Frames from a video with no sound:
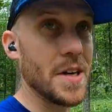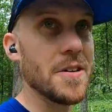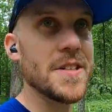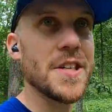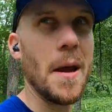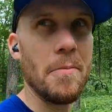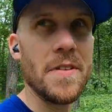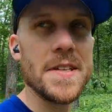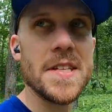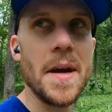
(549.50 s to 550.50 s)
good shape
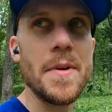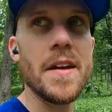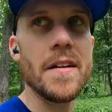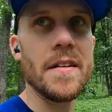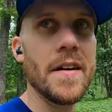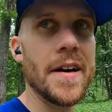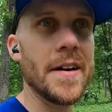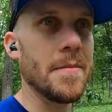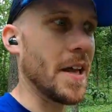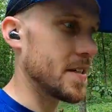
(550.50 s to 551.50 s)
for this time of year.
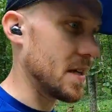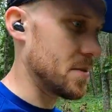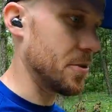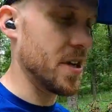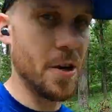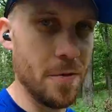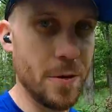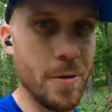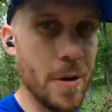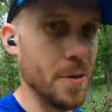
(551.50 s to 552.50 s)
A lot of times it'll get
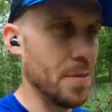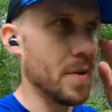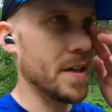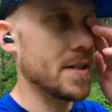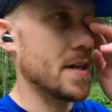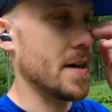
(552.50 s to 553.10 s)
overgrown, but